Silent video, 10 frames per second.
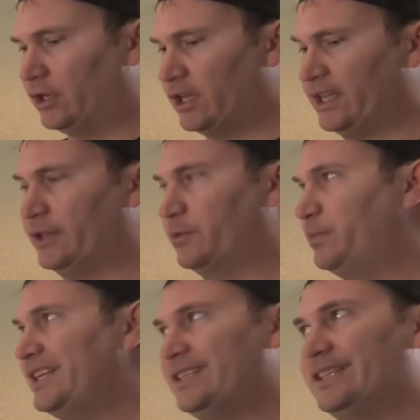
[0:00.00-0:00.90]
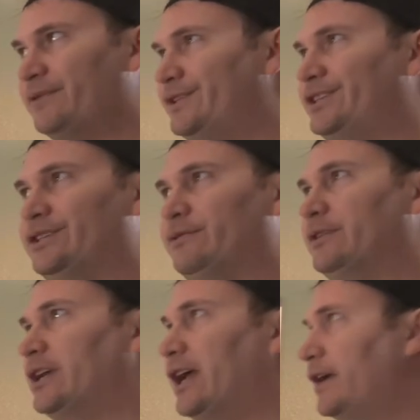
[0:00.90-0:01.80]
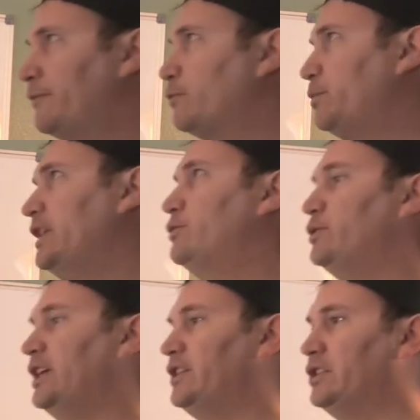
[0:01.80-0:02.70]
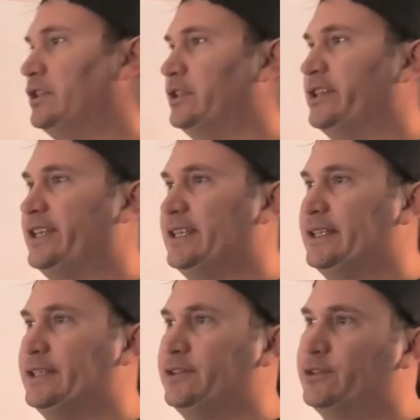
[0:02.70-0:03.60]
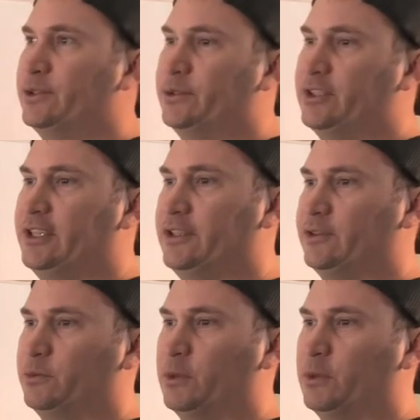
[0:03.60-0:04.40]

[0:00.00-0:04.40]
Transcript: The basic definition of repatriation is sending